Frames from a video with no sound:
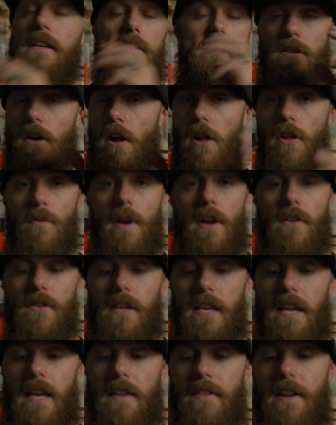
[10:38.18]
just all around
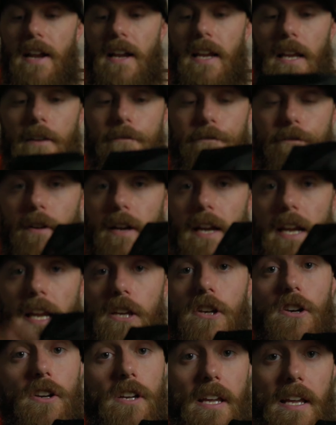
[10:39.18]
kit that I need for any
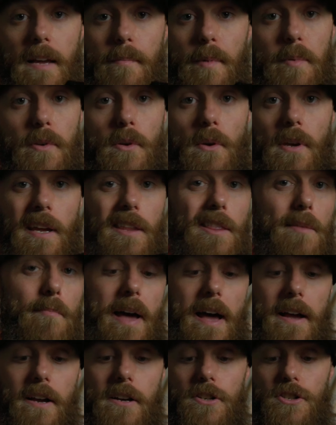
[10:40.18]
cooking I'm going to be doing in the
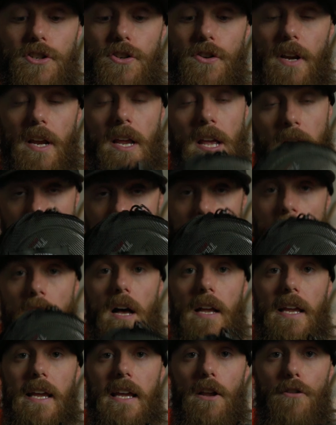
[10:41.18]
backcountry.
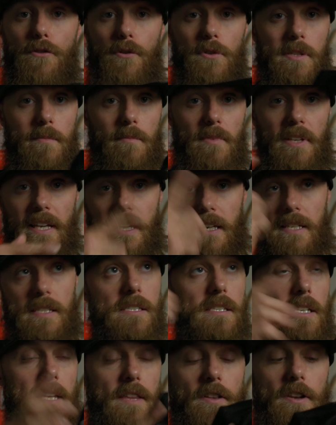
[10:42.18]
Again, I'll throw some
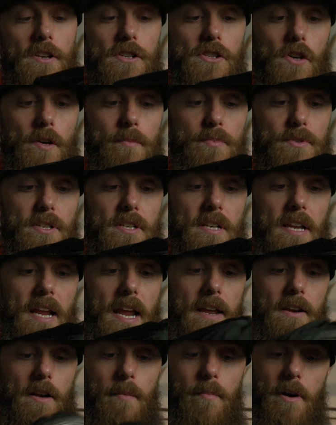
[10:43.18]
links in the description
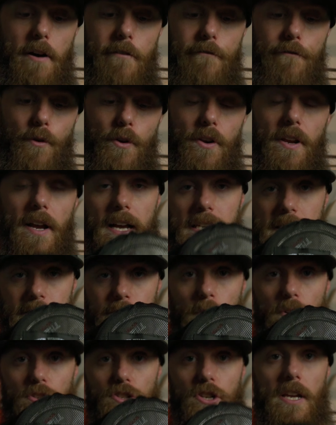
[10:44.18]
and above for you guys if
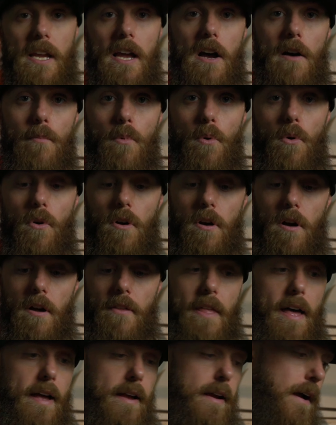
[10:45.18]
you want to check out more on
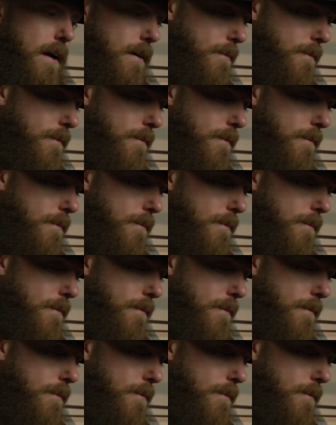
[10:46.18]
that guy.